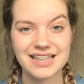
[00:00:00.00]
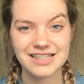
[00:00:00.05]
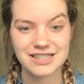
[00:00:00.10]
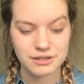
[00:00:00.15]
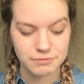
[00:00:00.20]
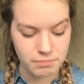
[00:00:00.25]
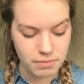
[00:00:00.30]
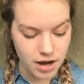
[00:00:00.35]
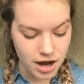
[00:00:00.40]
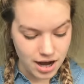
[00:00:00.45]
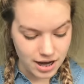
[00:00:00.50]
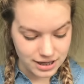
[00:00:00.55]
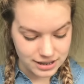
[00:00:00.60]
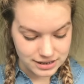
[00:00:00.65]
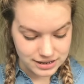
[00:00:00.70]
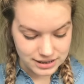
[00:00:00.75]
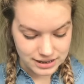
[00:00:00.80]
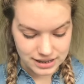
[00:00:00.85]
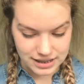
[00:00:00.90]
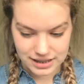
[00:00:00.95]
this
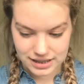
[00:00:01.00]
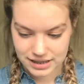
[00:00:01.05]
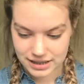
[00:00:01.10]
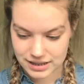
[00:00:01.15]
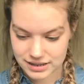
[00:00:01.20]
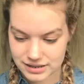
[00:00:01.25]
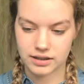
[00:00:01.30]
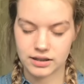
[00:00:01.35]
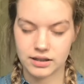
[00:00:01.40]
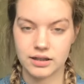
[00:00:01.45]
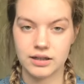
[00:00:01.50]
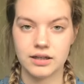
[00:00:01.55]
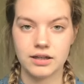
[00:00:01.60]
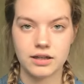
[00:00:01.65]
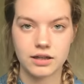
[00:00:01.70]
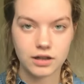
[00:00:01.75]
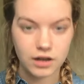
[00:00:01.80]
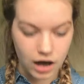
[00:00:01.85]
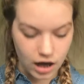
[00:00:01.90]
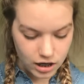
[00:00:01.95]
box is
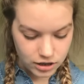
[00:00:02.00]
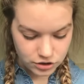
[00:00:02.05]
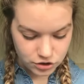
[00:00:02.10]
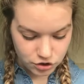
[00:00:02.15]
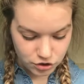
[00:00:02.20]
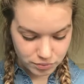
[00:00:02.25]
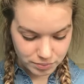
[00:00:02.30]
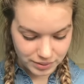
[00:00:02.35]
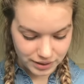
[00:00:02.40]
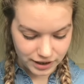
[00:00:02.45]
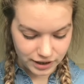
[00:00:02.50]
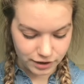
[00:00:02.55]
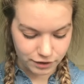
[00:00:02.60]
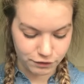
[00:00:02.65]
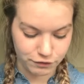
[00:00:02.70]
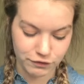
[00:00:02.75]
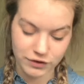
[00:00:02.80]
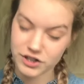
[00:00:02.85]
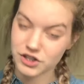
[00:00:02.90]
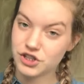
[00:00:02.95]
Got2b
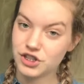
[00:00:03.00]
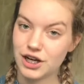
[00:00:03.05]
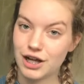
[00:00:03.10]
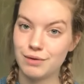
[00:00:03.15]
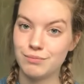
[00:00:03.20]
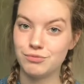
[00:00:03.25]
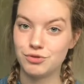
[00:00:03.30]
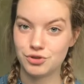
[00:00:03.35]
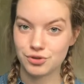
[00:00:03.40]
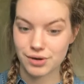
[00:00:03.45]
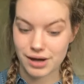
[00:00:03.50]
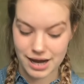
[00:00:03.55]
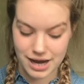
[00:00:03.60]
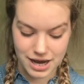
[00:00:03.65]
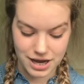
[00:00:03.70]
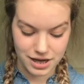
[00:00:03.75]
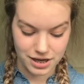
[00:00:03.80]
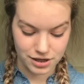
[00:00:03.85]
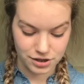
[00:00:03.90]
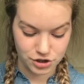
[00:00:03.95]
Fresh It Up
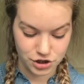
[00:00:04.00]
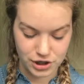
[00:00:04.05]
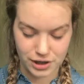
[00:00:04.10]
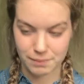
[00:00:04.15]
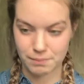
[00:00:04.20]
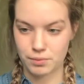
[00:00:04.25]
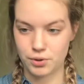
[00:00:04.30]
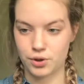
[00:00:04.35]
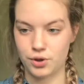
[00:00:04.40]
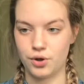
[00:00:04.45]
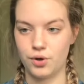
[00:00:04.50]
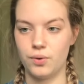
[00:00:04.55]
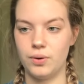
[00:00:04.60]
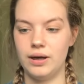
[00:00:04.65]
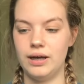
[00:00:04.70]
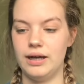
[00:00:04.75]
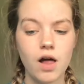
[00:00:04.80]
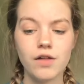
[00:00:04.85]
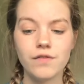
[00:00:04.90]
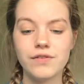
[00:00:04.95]
Dry Shampoo.
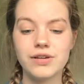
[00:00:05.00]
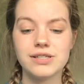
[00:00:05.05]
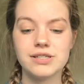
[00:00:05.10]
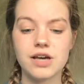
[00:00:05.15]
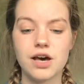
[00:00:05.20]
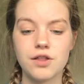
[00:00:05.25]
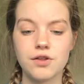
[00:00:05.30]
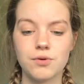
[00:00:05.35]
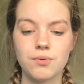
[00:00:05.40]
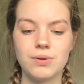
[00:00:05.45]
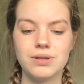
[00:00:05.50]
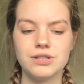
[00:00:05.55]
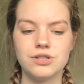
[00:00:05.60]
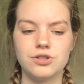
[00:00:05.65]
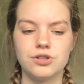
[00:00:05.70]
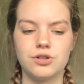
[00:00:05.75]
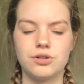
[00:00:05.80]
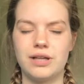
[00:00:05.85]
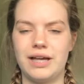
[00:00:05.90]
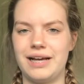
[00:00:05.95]
All these other ones
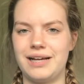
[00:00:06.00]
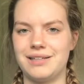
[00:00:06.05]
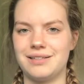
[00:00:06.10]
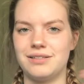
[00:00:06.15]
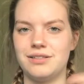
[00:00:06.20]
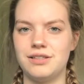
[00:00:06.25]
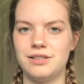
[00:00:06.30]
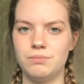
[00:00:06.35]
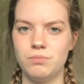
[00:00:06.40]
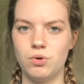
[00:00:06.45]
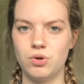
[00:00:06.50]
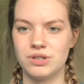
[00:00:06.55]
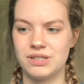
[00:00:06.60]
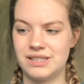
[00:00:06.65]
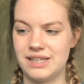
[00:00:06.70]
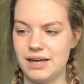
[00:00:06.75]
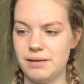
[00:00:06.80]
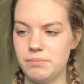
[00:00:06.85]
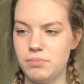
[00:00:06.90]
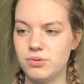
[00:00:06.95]
look like more
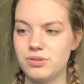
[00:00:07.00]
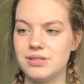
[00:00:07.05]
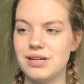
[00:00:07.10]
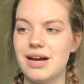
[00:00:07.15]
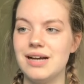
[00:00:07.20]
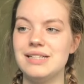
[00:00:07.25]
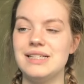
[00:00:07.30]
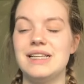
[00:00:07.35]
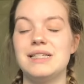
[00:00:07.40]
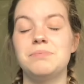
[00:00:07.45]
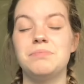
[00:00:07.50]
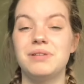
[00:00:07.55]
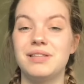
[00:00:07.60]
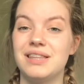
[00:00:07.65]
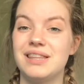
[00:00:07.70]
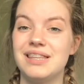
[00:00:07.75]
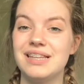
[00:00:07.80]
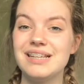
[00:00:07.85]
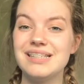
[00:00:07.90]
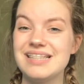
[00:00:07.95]
sample sizes, but
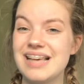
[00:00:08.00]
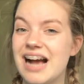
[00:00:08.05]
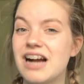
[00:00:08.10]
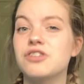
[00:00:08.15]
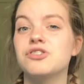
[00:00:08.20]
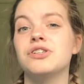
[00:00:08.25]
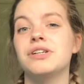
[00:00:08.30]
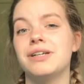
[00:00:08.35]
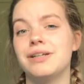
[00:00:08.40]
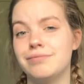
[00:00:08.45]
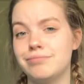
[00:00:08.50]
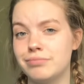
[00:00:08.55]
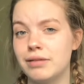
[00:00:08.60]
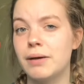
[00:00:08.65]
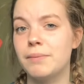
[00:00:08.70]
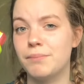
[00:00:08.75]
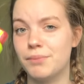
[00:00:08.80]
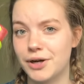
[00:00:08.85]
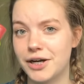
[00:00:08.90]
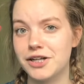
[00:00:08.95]
this actually,
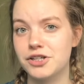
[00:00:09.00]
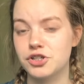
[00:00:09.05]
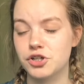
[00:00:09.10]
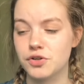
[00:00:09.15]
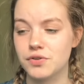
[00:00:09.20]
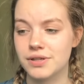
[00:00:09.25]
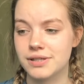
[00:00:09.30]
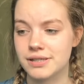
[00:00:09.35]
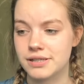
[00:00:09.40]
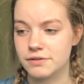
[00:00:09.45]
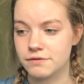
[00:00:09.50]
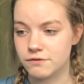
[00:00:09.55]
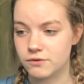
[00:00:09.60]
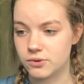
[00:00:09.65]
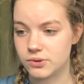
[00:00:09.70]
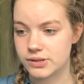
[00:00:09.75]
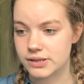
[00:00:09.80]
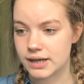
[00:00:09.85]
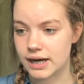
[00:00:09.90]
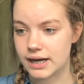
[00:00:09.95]
I'm pretty sure this is a
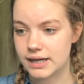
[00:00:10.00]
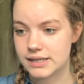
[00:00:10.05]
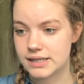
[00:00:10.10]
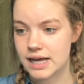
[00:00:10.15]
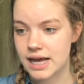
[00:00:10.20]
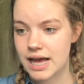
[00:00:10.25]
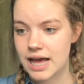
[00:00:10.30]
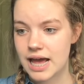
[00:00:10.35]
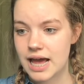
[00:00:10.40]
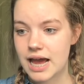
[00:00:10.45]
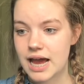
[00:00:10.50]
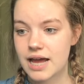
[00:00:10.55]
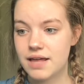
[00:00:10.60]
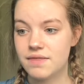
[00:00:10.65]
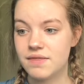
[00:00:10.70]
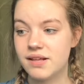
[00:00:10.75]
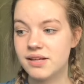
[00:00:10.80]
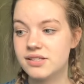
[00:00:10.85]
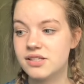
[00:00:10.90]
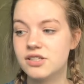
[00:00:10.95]
full size.
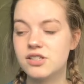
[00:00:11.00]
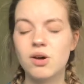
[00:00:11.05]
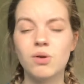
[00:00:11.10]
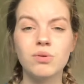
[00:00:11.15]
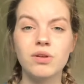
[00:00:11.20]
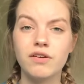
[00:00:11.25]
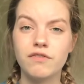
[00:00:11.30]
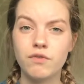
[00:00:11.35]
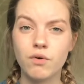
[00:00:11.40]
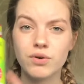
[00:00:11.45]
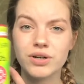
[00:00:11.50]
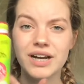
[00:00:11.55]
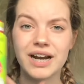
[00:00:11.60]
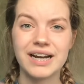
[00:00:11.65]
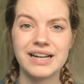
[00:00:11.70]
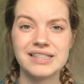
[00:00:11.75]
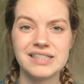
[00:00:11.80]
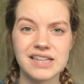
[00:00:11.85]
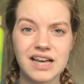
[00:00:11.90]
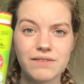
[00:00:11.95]
And this is only
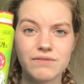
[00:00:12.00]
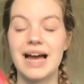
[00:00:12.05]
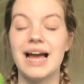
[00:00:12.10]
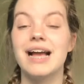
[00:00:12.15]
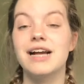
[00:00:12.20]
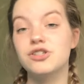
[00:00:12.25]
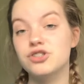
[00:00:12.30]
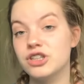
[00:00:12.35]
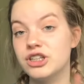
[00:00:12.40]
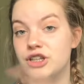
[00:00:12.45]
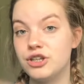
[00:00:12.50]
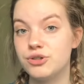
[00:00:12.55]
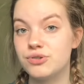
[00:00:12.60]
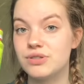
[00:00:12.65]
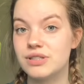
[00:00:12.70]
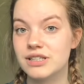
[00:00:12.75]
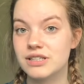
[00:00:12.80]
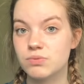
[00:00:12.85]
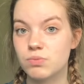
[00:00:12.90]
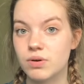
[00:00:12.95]
$4.97. I actually
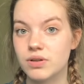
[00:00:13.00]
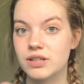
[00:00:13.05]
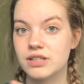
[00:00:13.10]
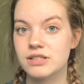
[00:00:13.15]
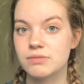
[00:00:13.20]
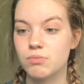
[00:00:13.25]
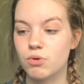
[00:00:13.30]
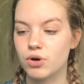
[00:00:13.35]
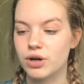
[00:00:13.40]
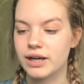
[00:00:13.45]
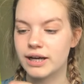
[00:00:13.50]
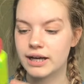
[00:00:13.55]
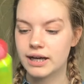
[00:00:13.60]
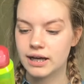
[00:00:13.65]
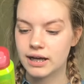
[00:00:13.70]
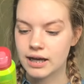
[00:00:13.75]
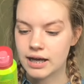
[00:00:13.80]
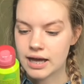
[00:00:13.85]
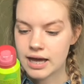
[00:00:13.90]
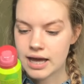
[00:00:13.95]
used this one this morning